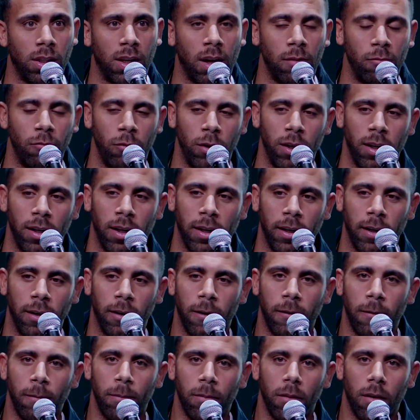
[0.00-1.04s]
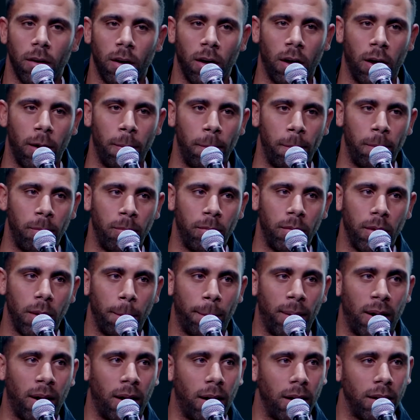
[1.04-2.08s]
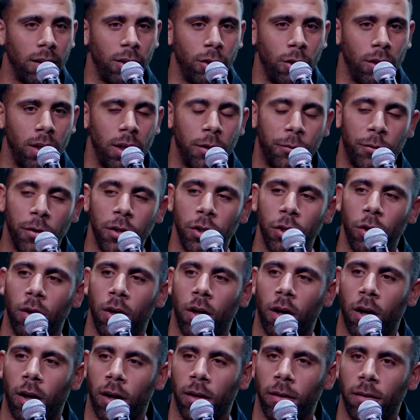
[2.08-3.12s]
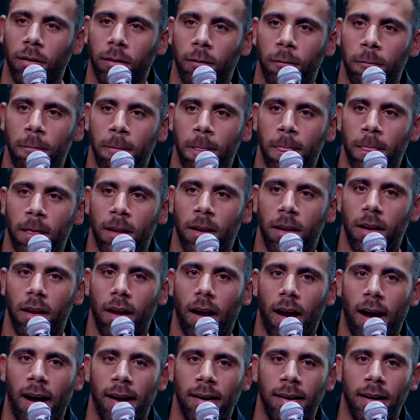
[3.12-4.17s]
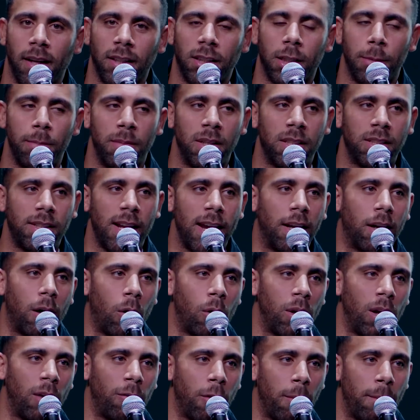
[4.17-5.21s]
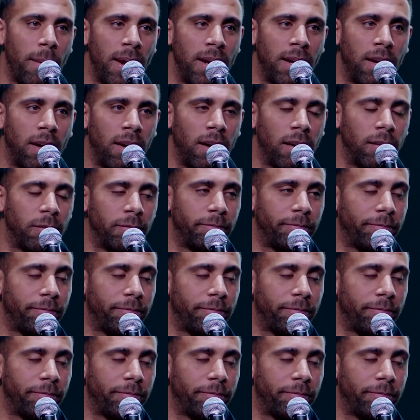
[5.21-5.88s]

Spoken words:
done, really. But you live and you learn, and that's a mistake I'll never make again.